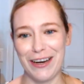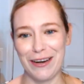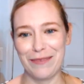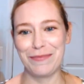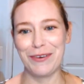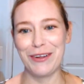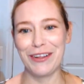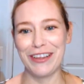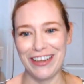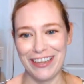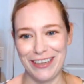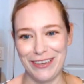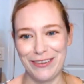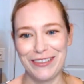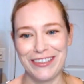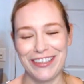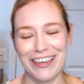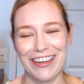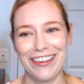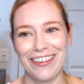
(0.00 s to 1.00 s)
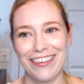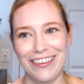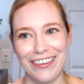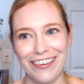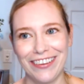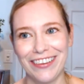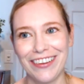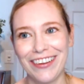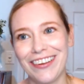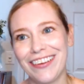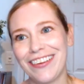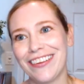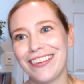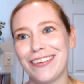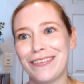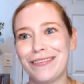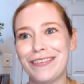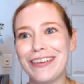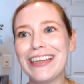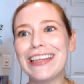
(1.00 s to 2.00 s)
both, like you said,
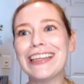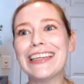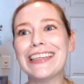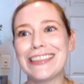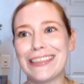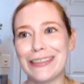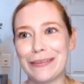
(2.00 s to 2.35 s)
the realism